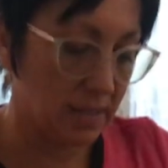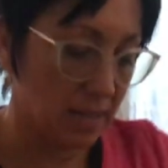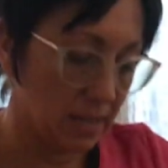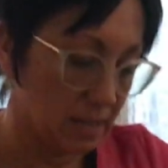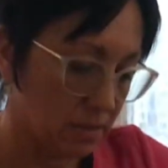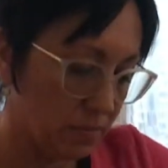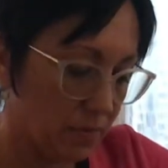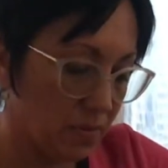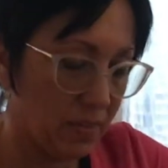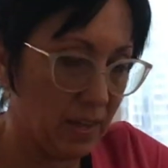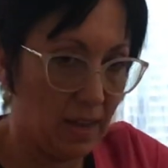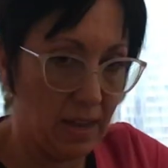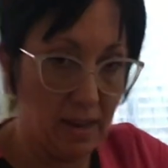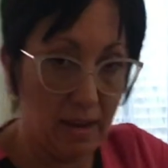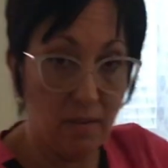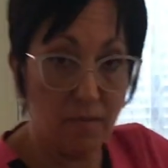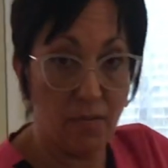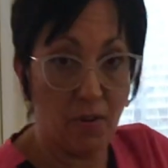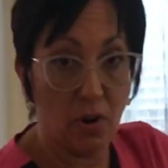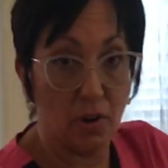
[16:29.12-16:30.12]
test for the
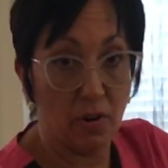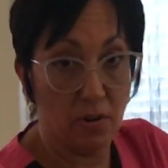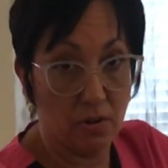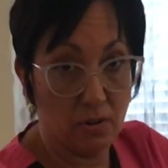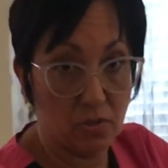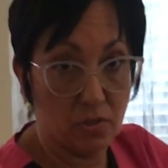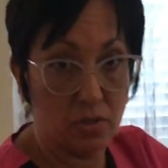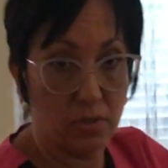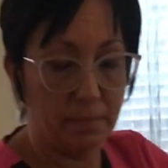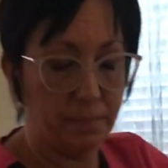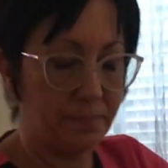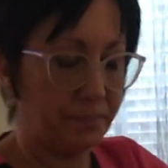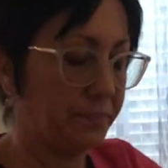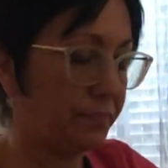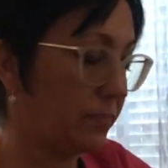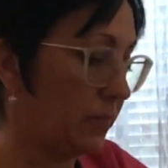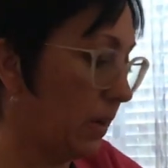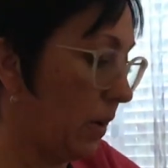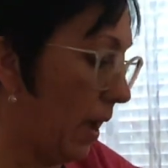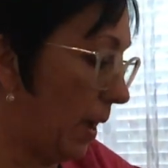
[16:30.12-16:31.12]
inverters.
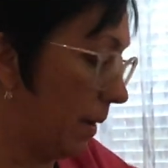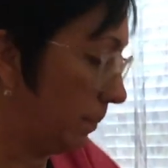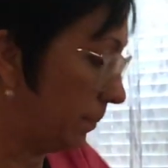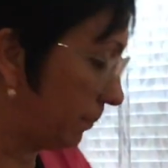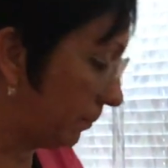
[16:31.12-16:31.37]
Okay.